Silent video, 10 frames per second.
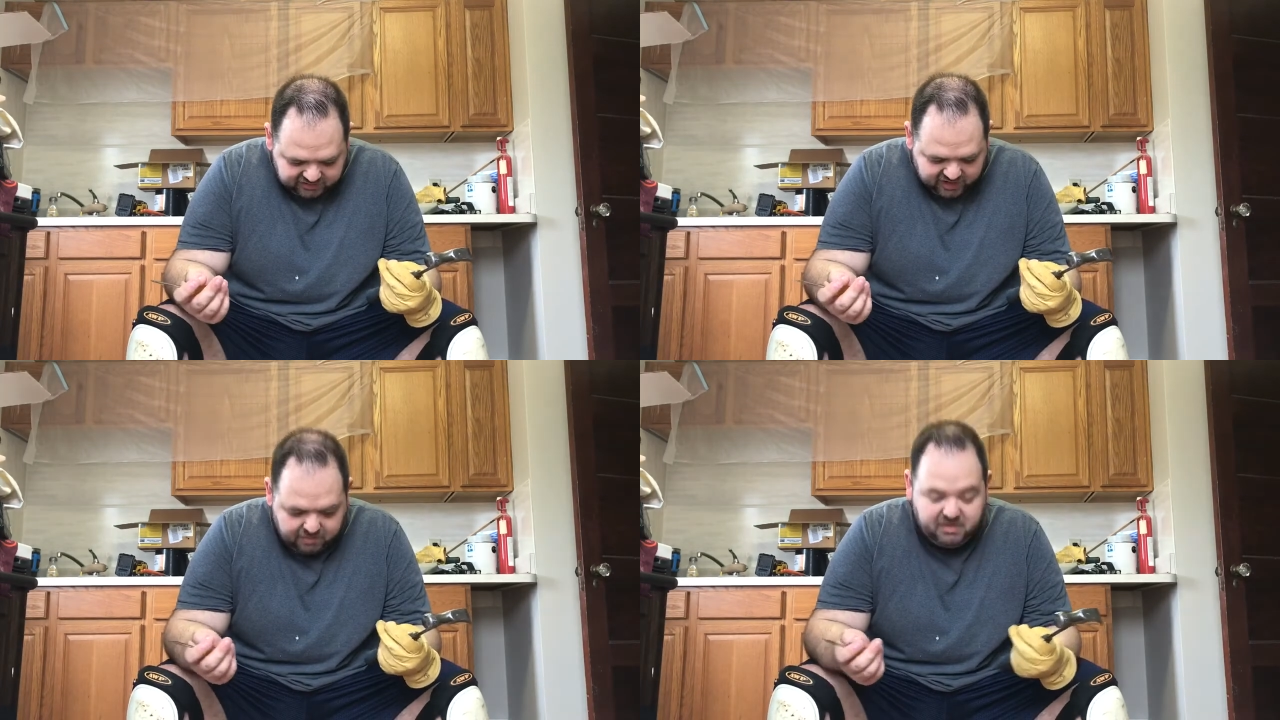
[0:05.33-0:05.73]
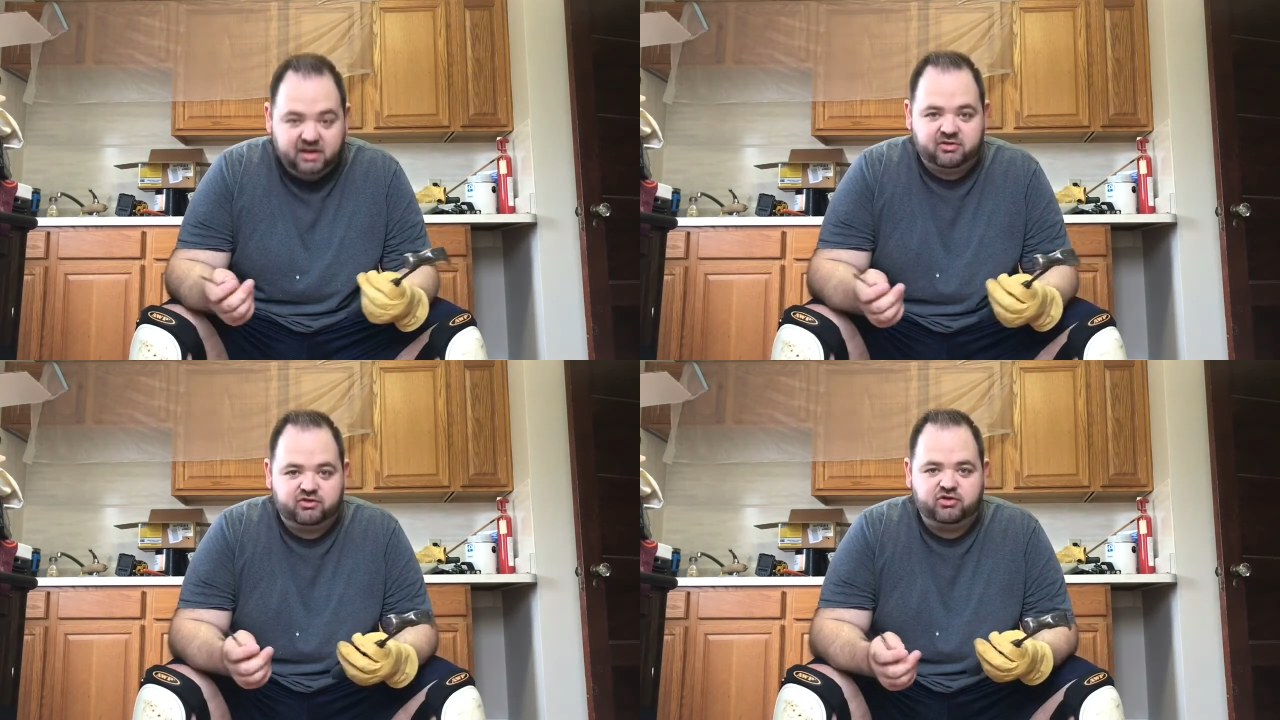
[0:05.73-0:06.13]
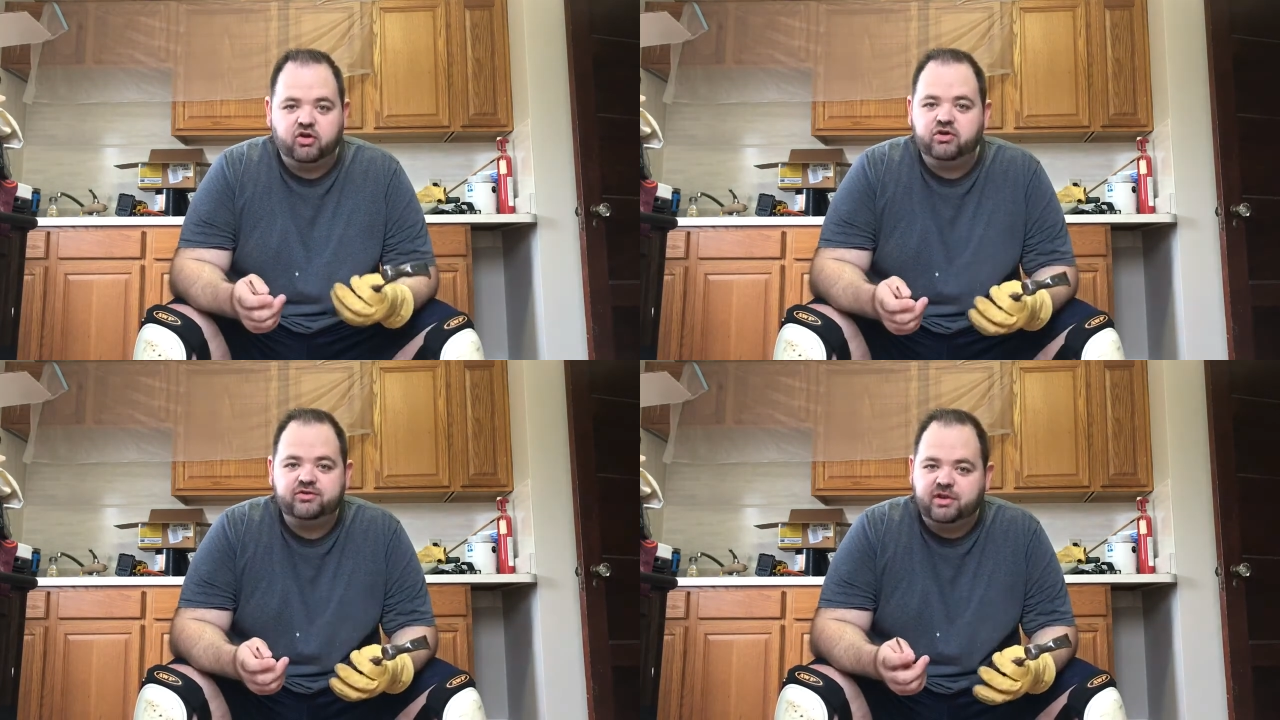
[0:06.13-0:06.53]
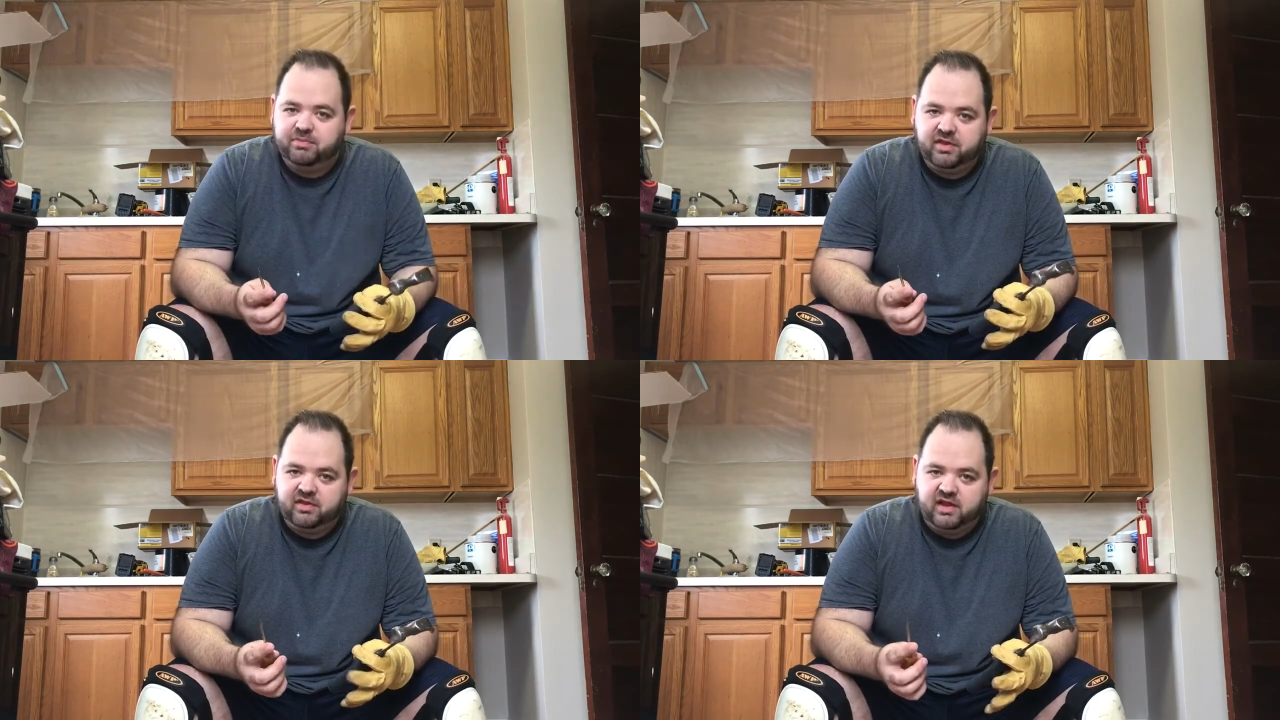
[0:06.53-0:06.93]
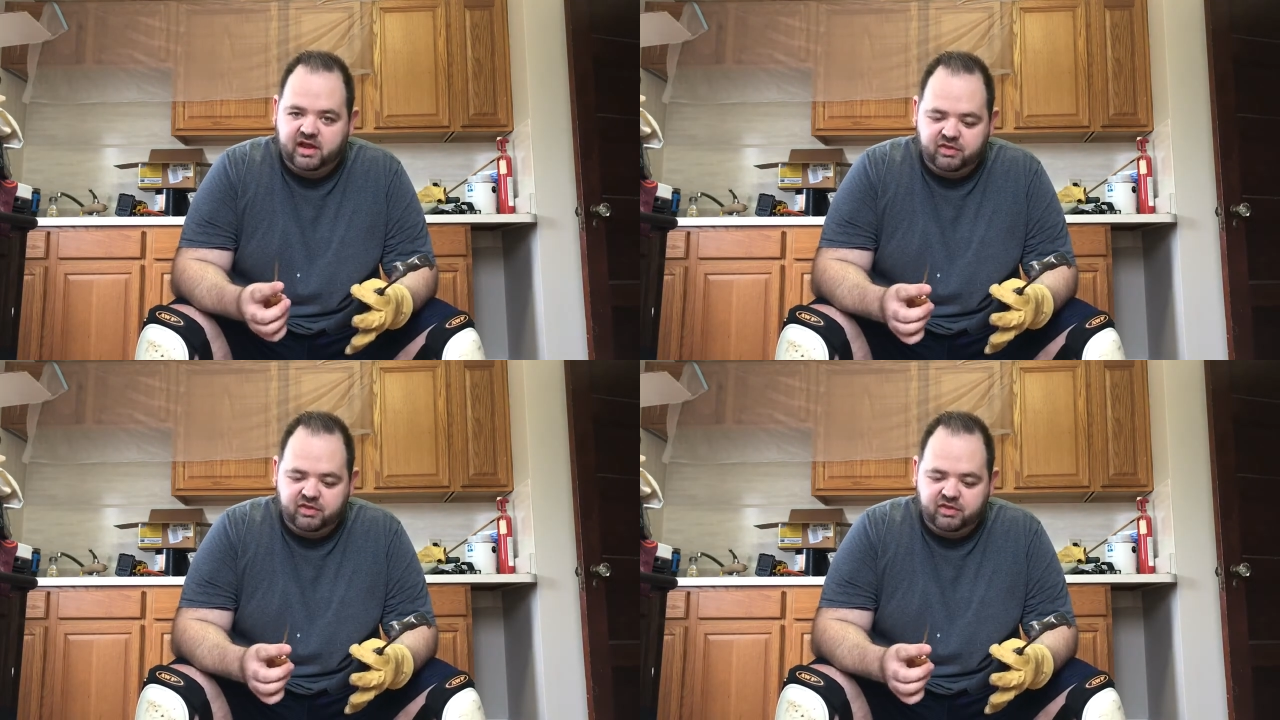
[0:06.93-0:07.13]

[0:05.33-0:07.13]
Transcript: take a minute to show you something that I